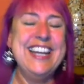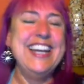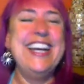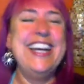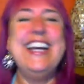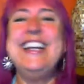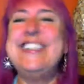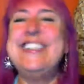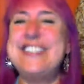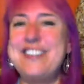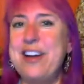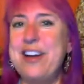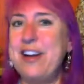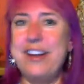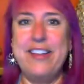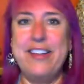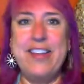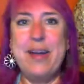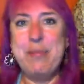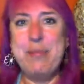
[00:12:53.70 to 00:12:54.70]
It's not
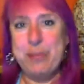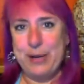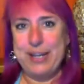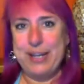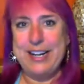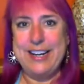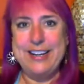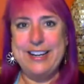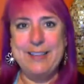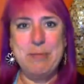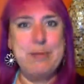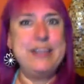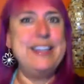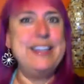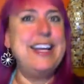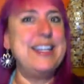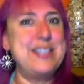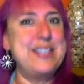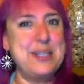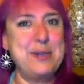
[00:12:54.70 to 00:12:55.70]
all that pretty, but
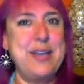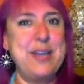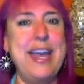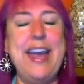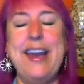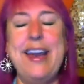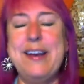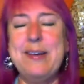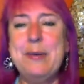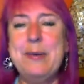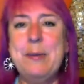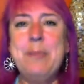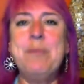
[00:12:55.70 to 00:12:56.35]
that's okay.